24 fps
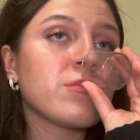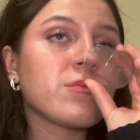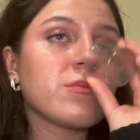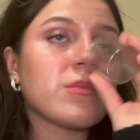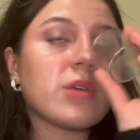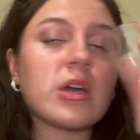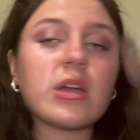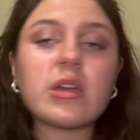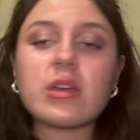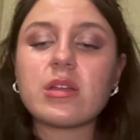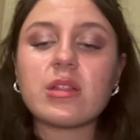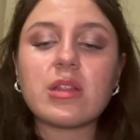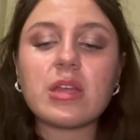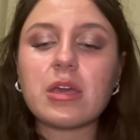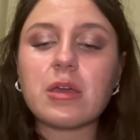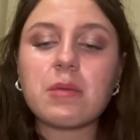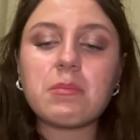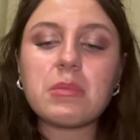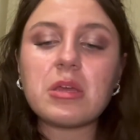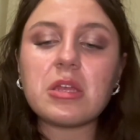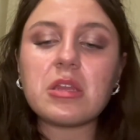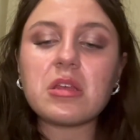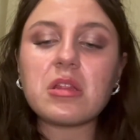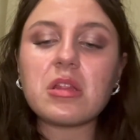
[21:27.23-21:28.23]
I like
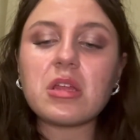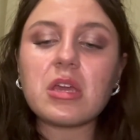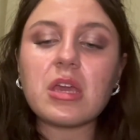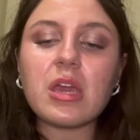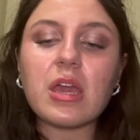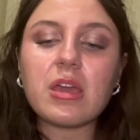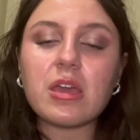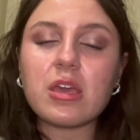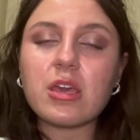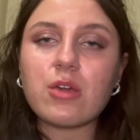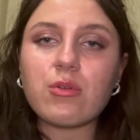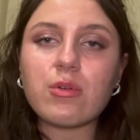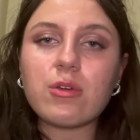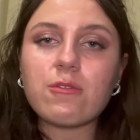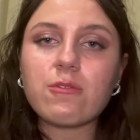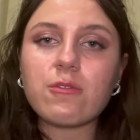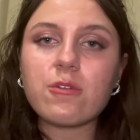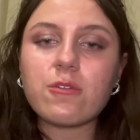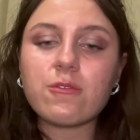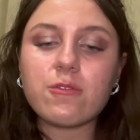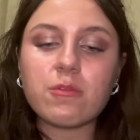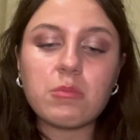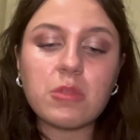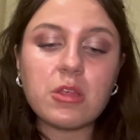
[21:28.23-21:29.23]
immediately get kiwi
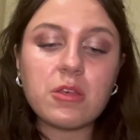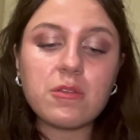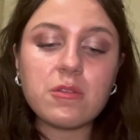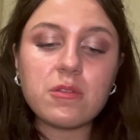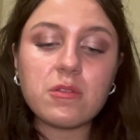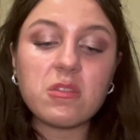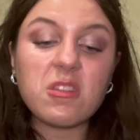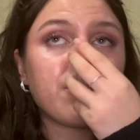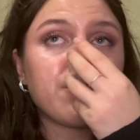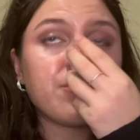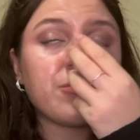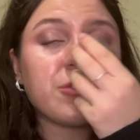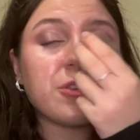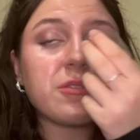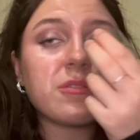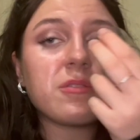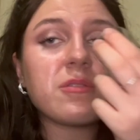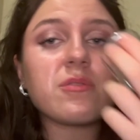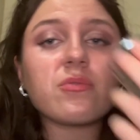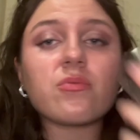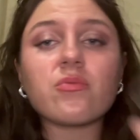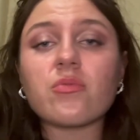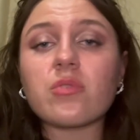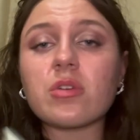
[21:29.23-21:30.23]
fruit from this. This
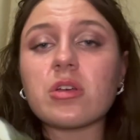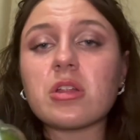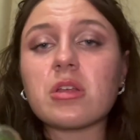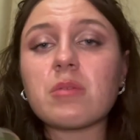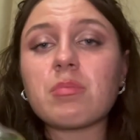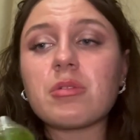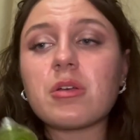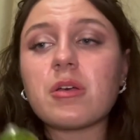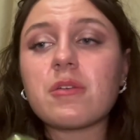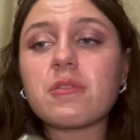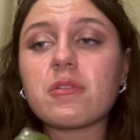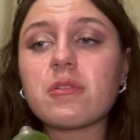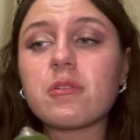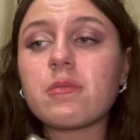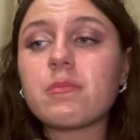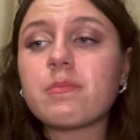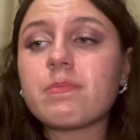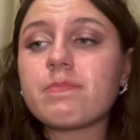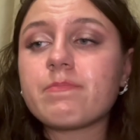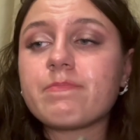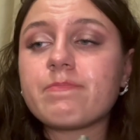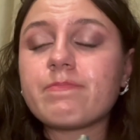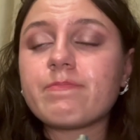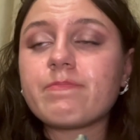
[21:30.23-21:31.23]
is really pleasant.
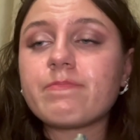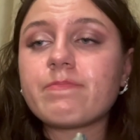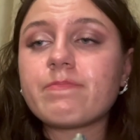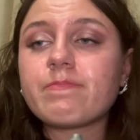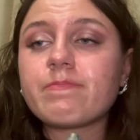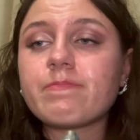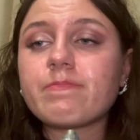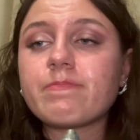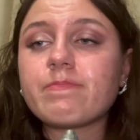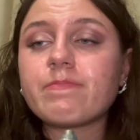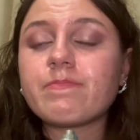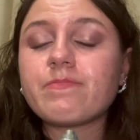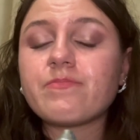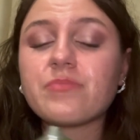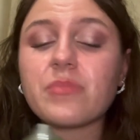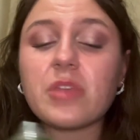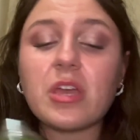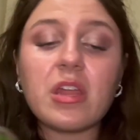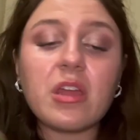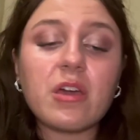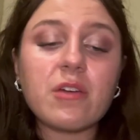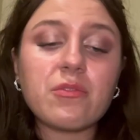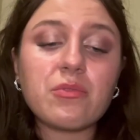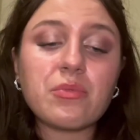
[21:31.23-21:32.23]

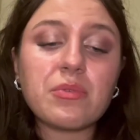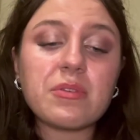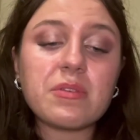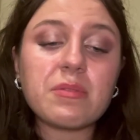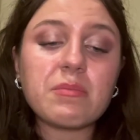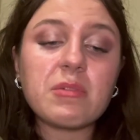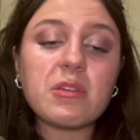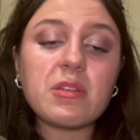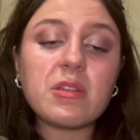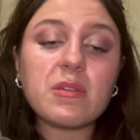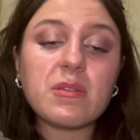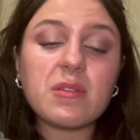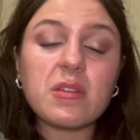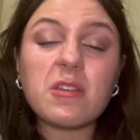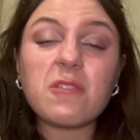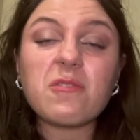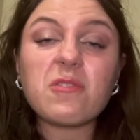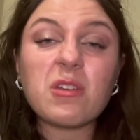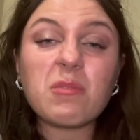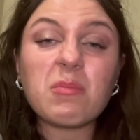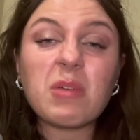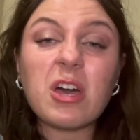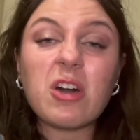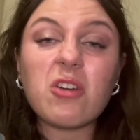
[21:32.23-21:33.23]
And I've just sniffed
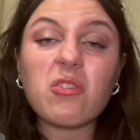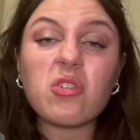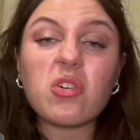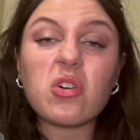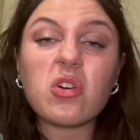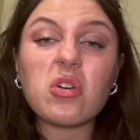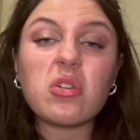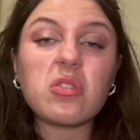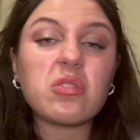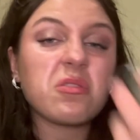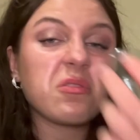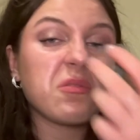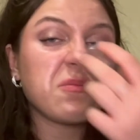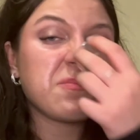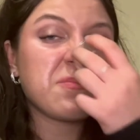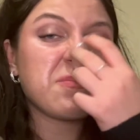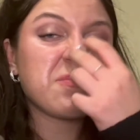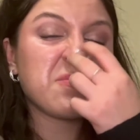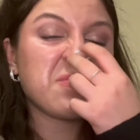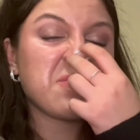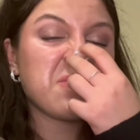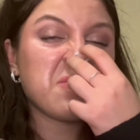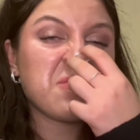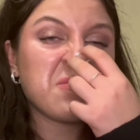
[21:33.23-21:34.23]
up alcohol,
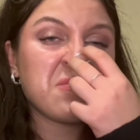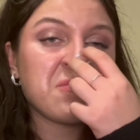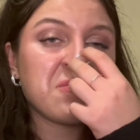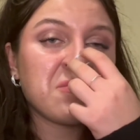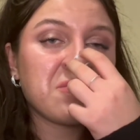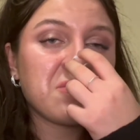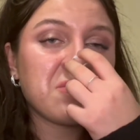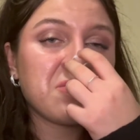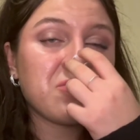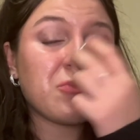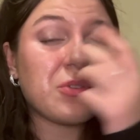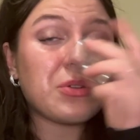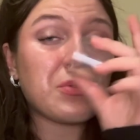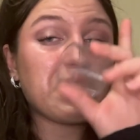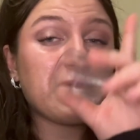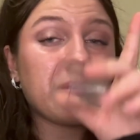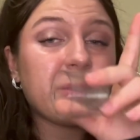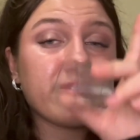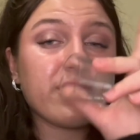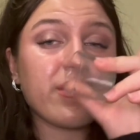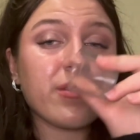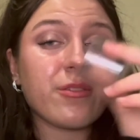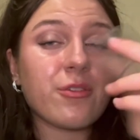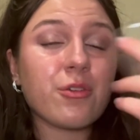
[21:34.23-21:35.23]
which
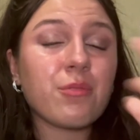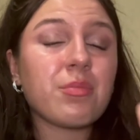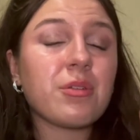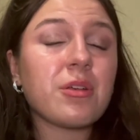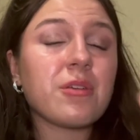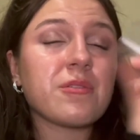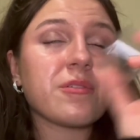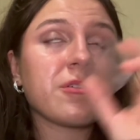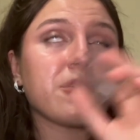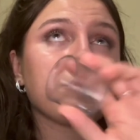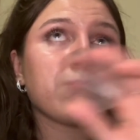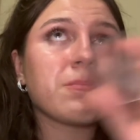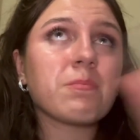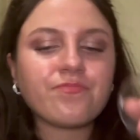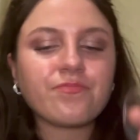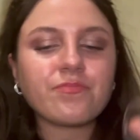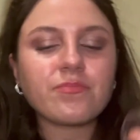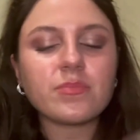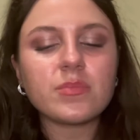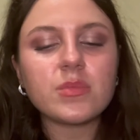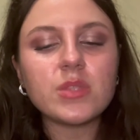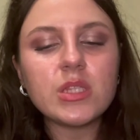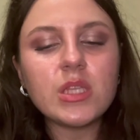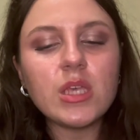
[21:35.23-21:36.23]
isn't so pleasant.
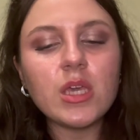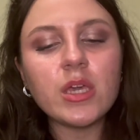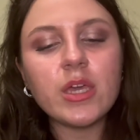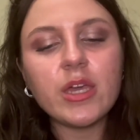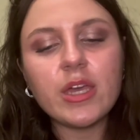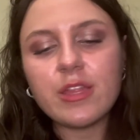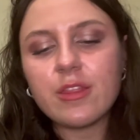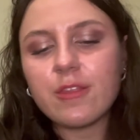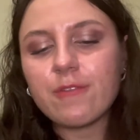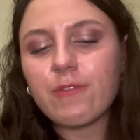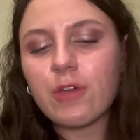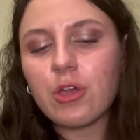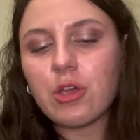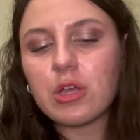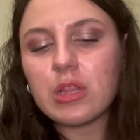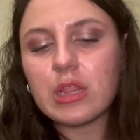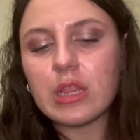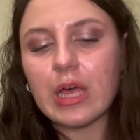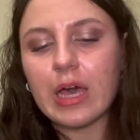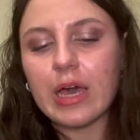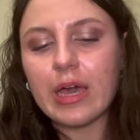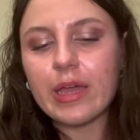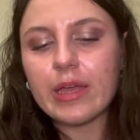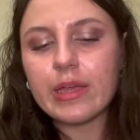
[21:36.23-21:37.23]
It's a very
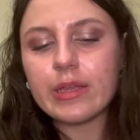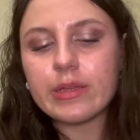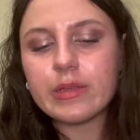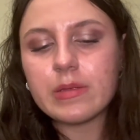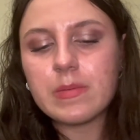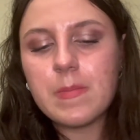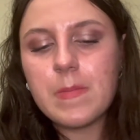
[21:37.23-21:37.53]
light,